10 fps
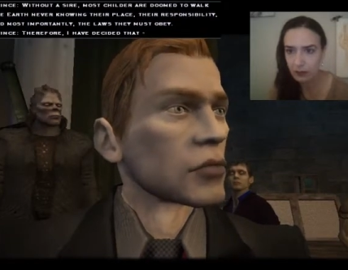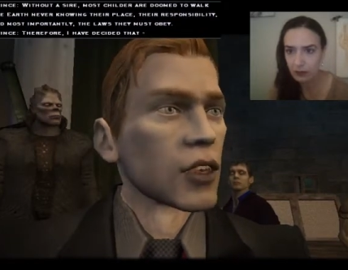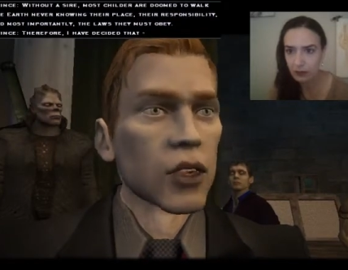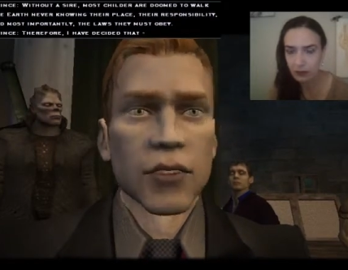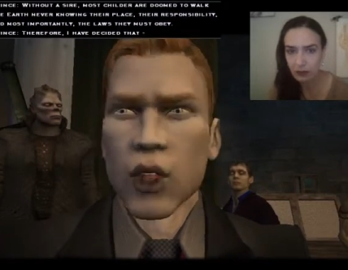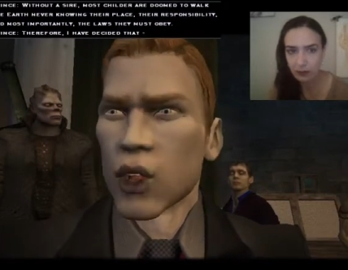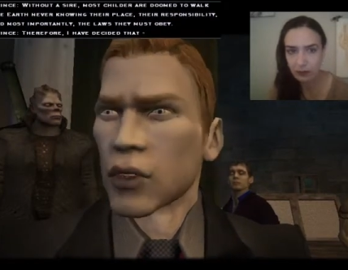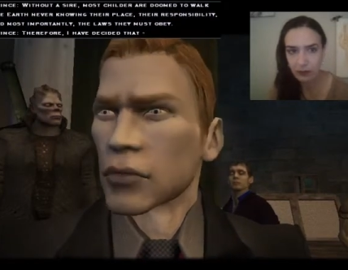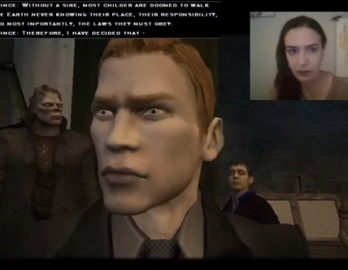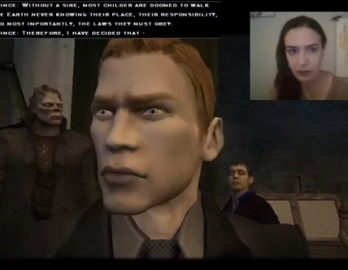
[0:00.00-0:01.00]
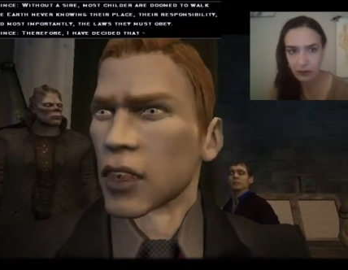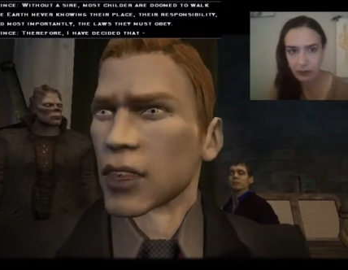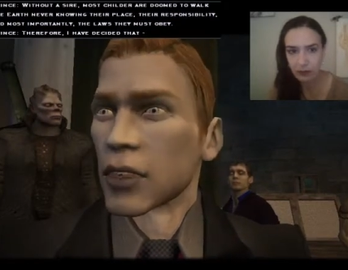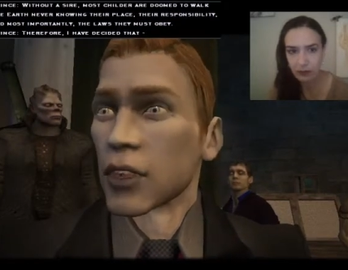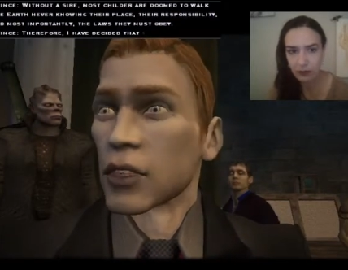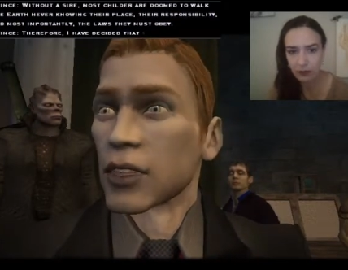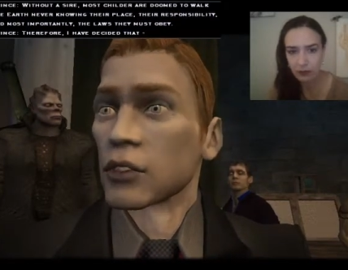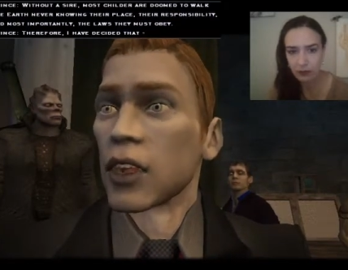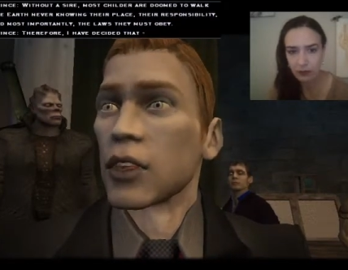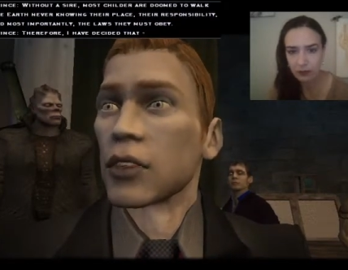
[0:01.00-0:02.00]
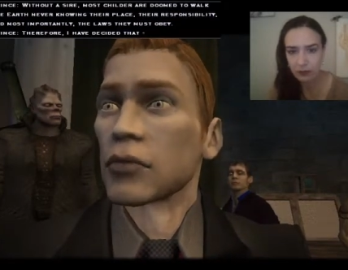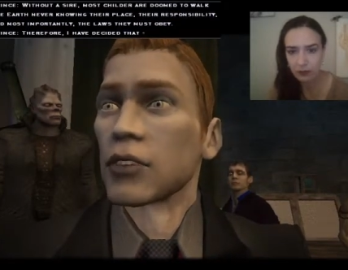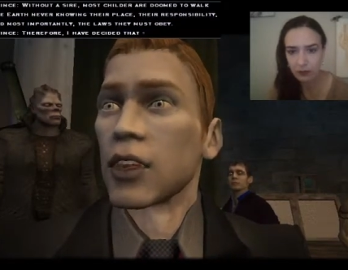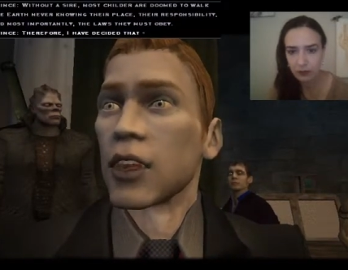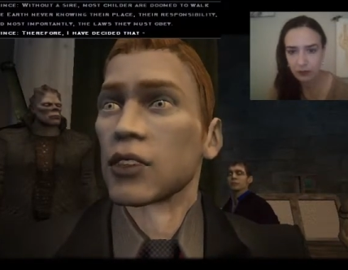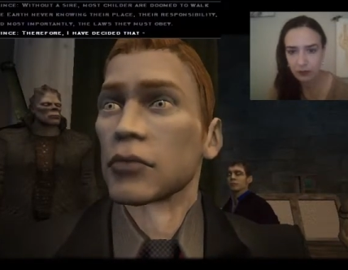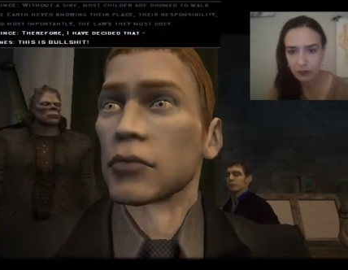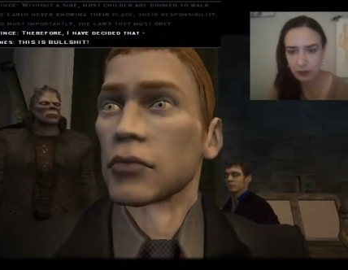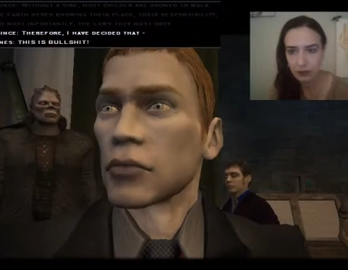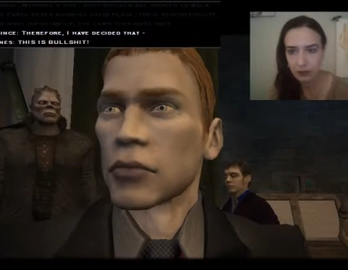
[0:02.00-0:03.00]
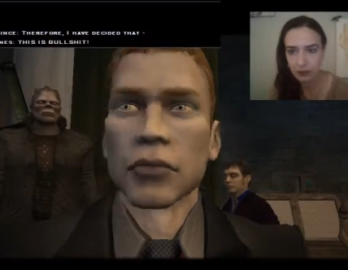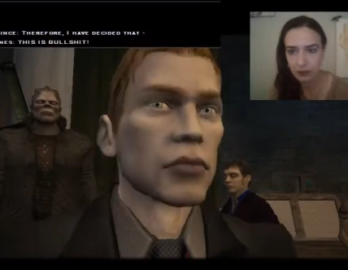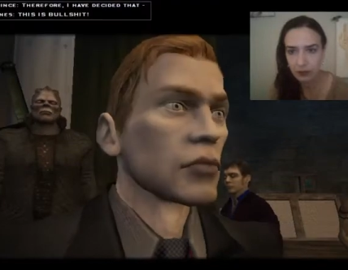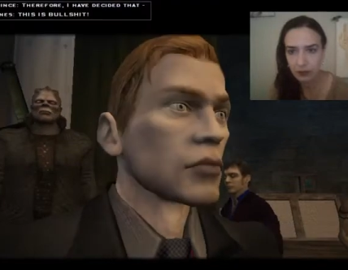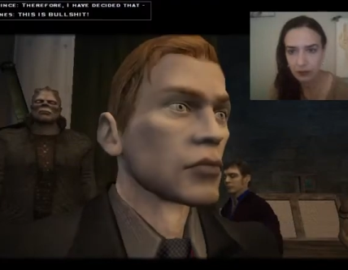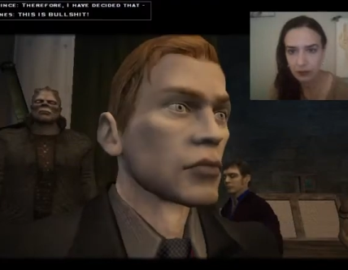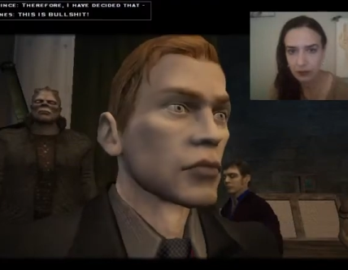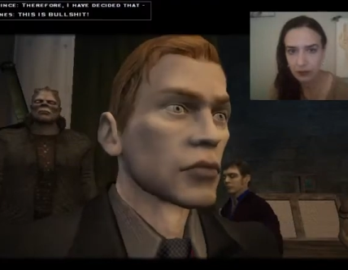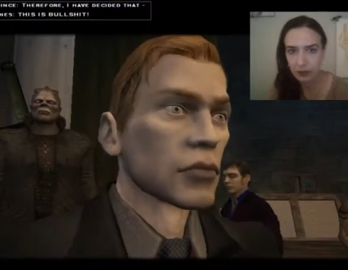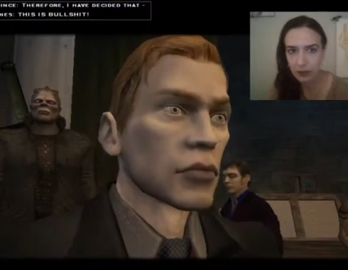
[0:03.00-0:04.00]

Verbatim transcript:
Speaker 1: Therefore, I have decided that this is bullshit.